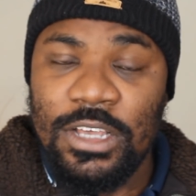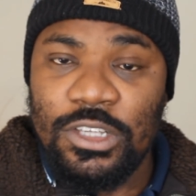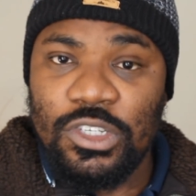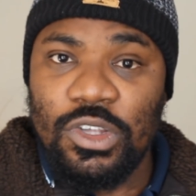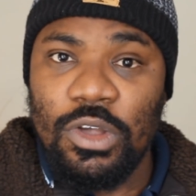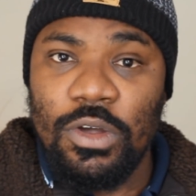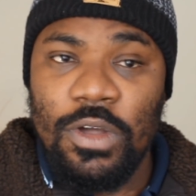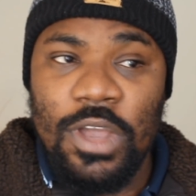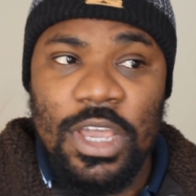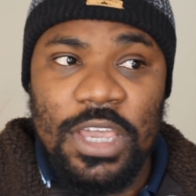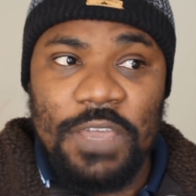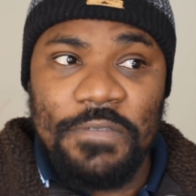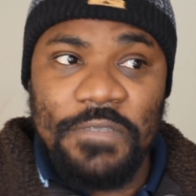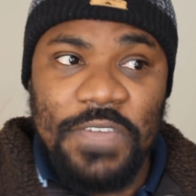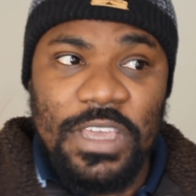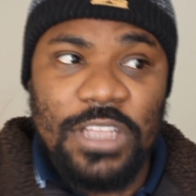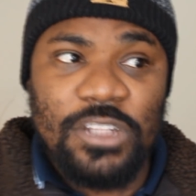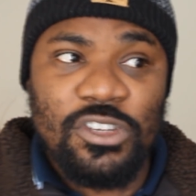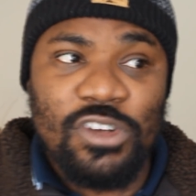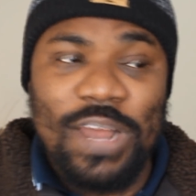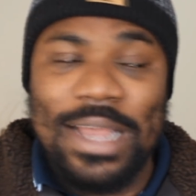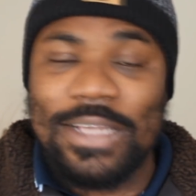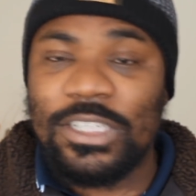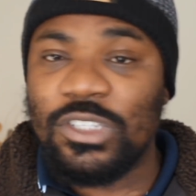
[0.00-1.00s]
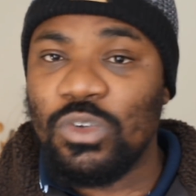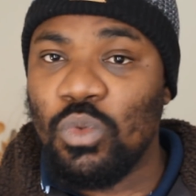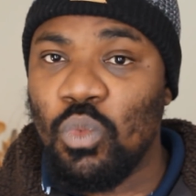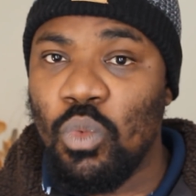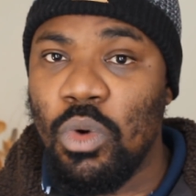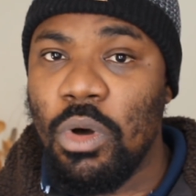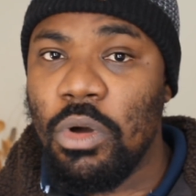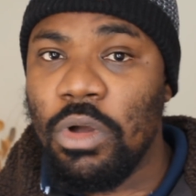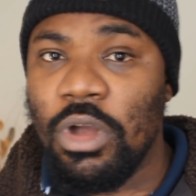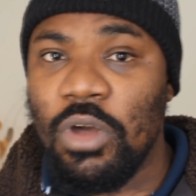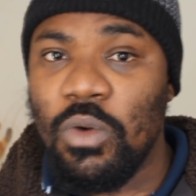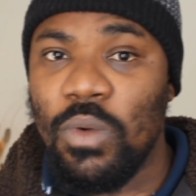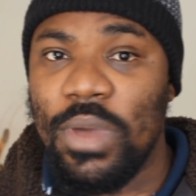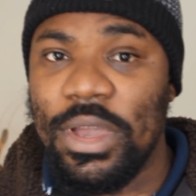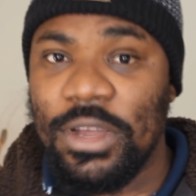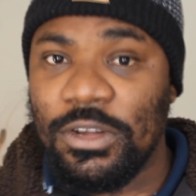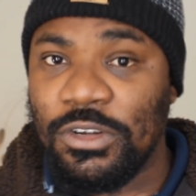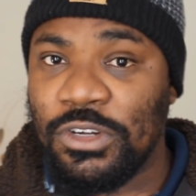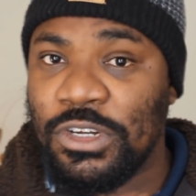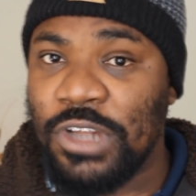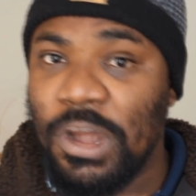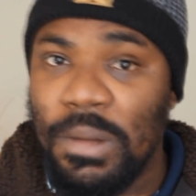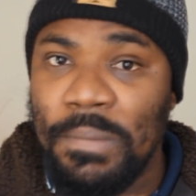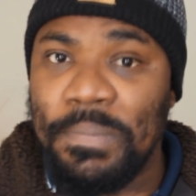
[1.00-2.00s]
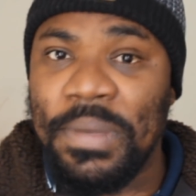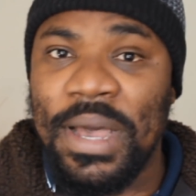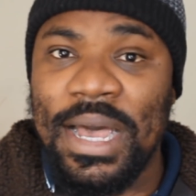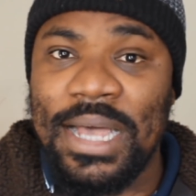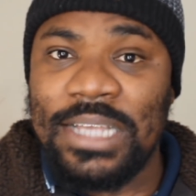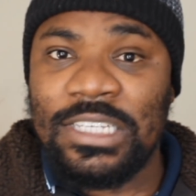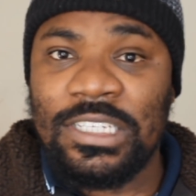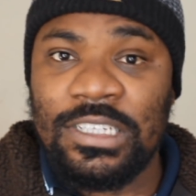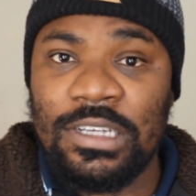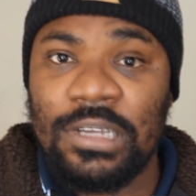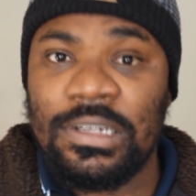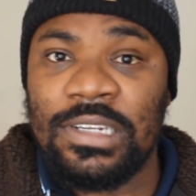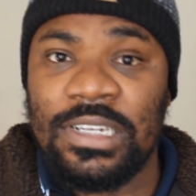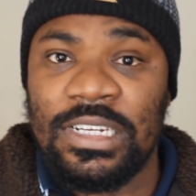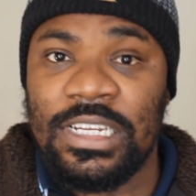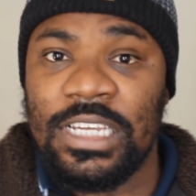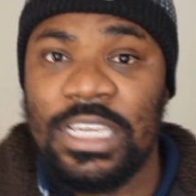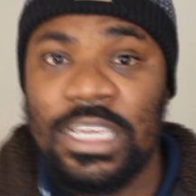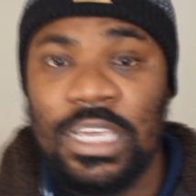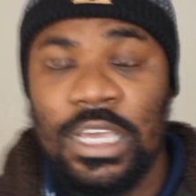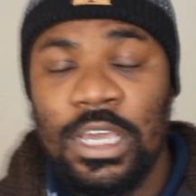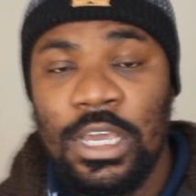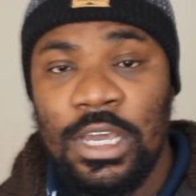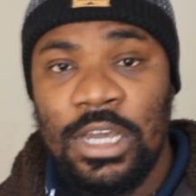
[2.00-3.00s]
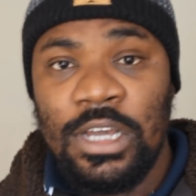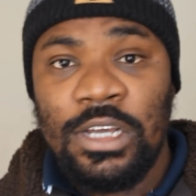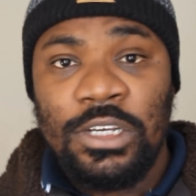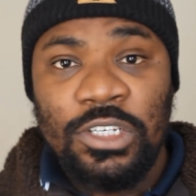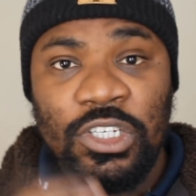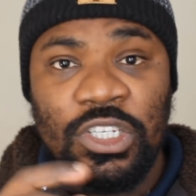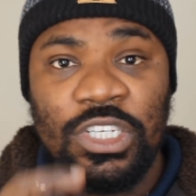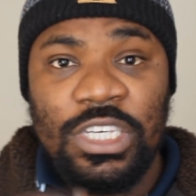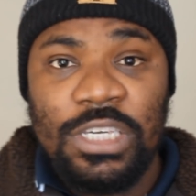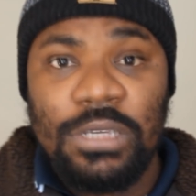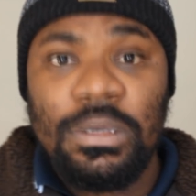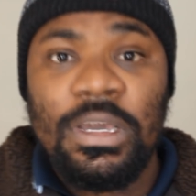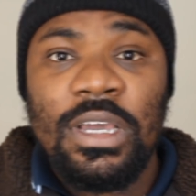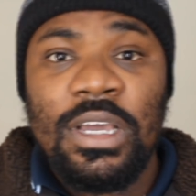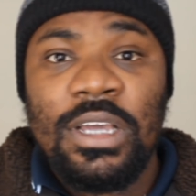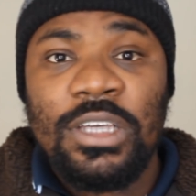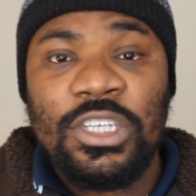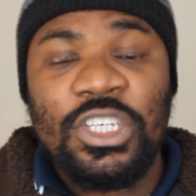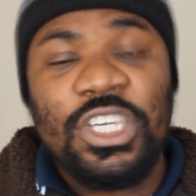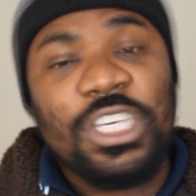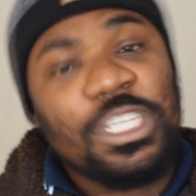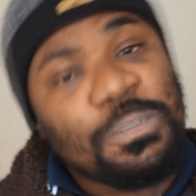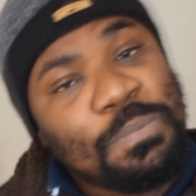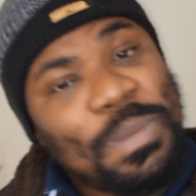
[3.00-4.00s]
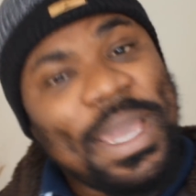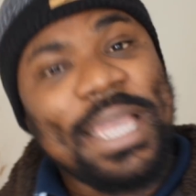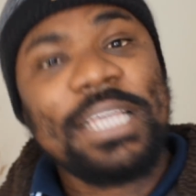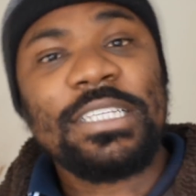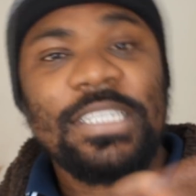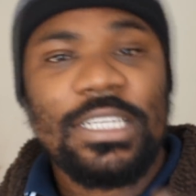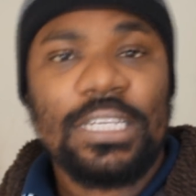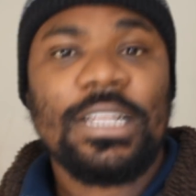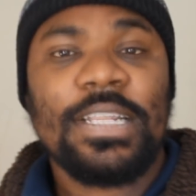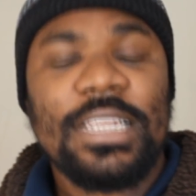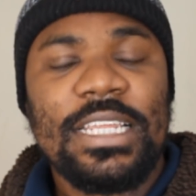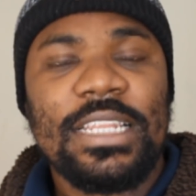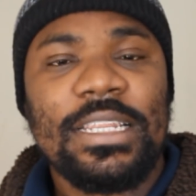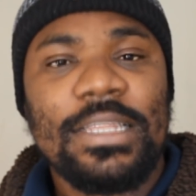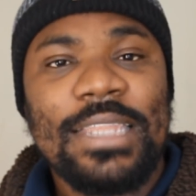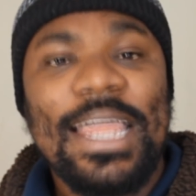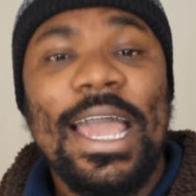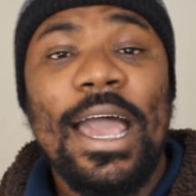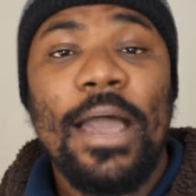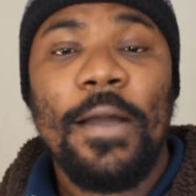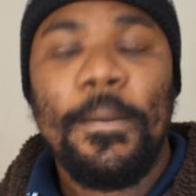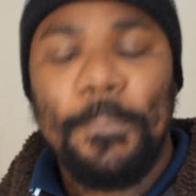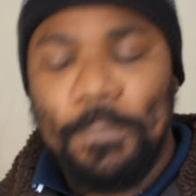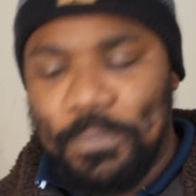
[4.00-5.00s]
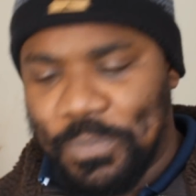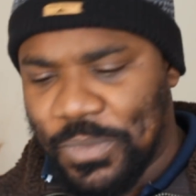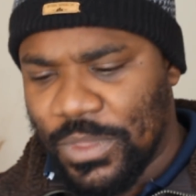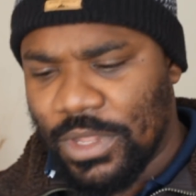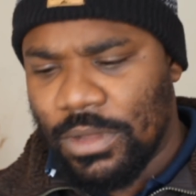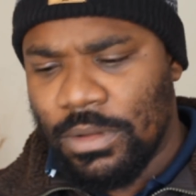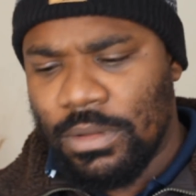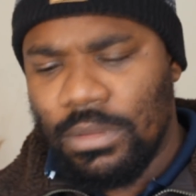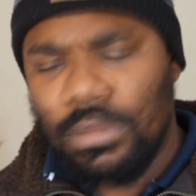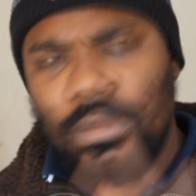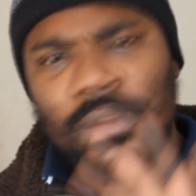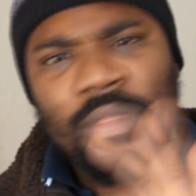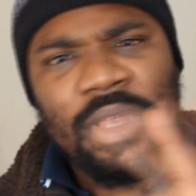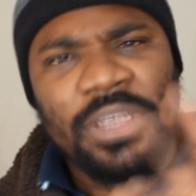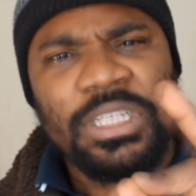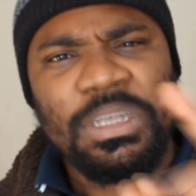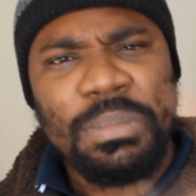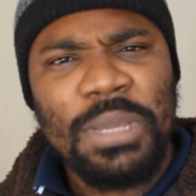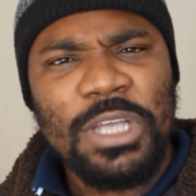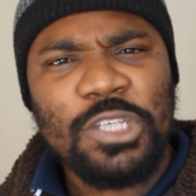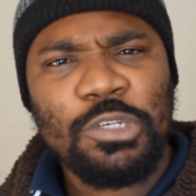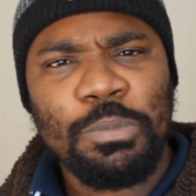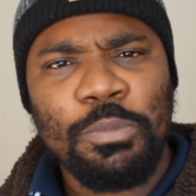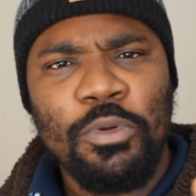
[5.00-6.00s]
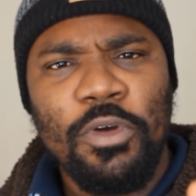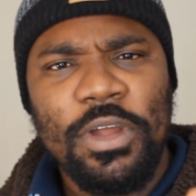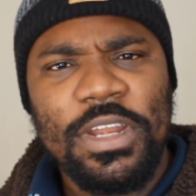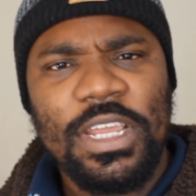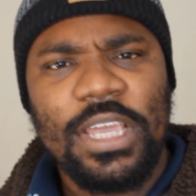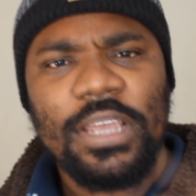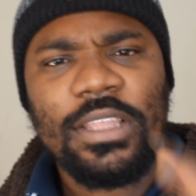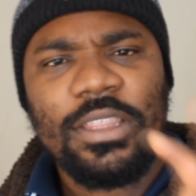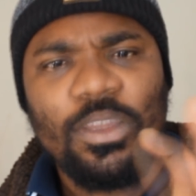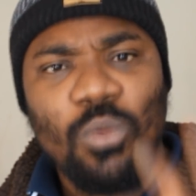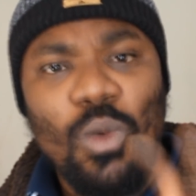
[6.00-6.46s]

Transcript: So if he tries to walk away or dump her suddenly, she's basically, now there's a major point here.